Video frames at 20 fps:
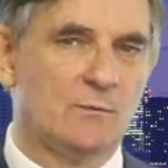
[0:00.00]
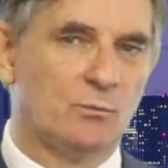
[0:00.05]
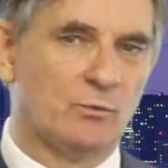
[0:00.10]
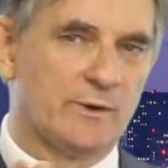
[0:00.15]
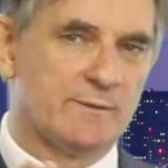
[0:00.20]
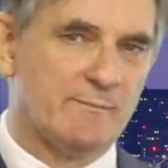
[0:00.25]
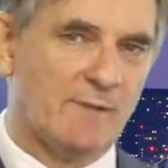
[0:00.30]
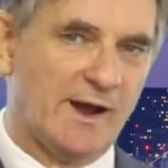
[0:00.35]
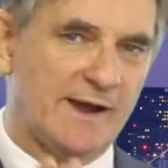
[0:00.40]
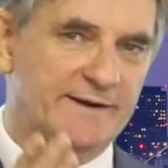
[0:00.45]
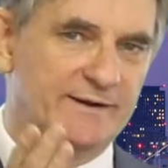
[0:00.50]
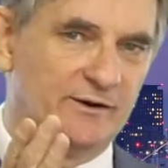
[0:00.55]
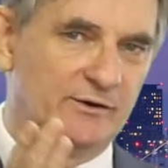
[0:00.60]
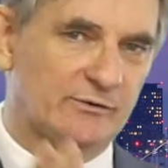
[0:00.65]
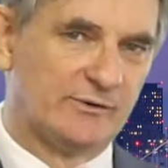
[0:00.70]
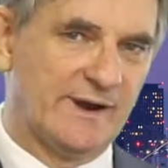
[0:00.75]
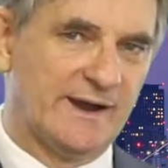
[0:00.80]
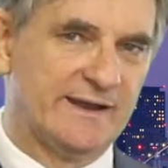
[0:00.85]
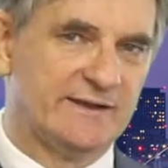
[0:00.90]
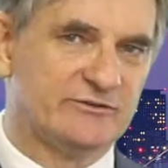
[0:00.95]
we might
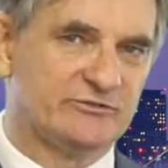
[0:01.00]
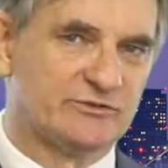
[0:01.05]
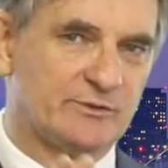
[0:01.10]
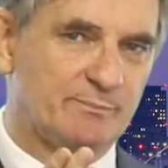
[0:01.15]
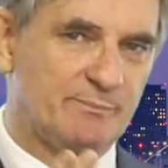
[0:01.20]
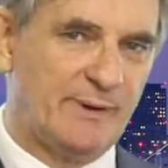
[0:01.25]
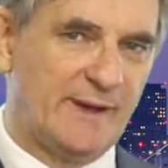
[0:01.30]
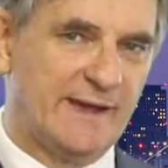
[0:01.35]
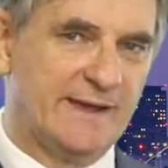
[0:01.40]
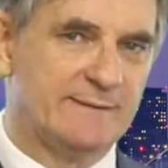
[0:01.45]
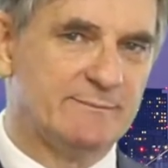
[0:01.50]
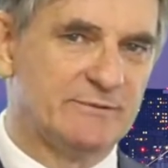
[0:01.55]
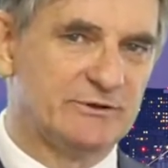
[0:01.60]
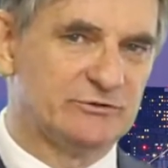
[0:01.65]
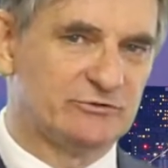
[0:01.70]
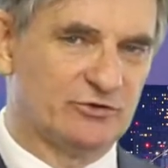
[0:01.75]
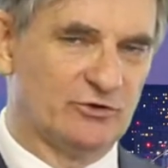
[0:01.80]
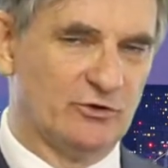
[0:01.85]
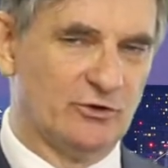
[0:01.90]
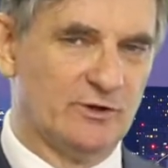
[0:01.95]
arrange the
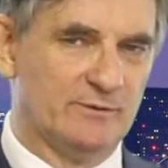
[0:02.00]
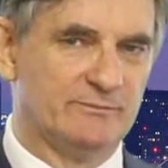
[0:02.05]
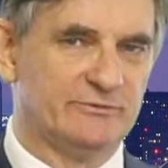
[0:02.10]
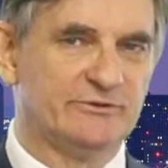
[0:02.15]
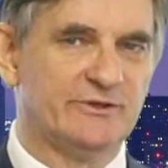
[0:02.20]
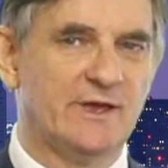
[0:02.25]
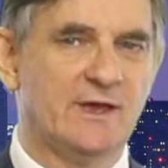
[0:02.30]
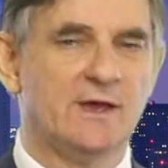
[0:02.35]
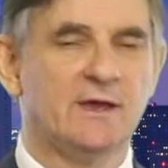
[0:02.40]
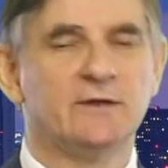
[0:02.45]
payment terms